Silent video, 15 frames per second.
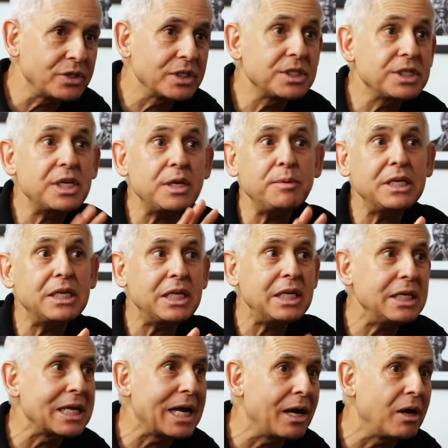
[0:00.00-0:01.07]
And
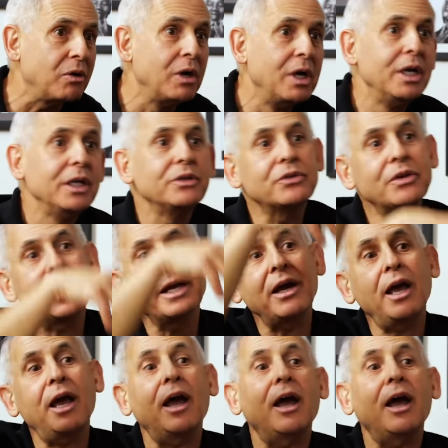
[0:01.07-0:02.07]
CBD now is like